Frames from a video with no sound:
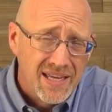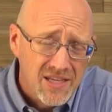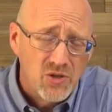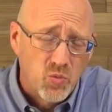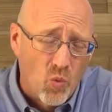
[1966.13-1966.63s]

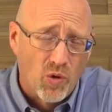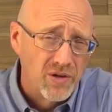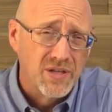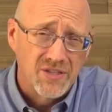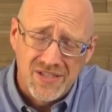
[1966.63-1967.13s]
He's
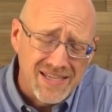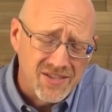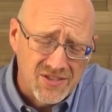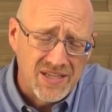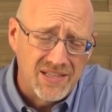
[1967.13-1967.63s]
warned us. He
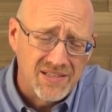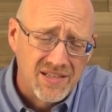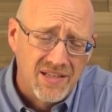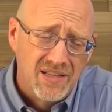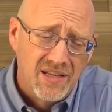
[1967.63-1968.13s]
has sent
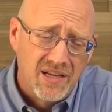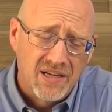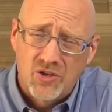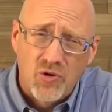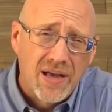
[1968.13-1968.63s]

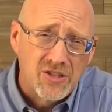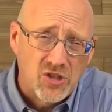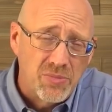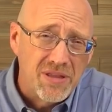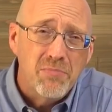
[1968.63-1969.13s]
uh,
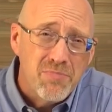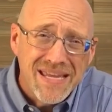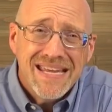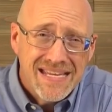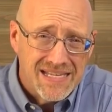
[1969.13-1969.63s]
Christ to be the
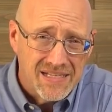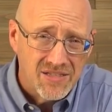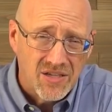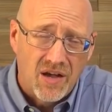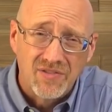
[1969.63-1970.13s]

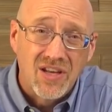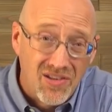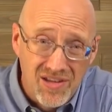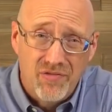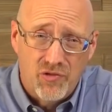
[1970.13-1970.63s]
means of
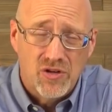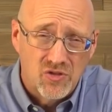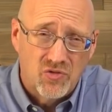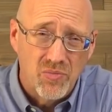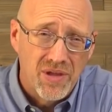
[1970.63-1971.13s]

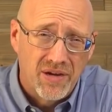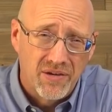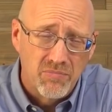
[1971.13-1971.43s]
deliverance from there.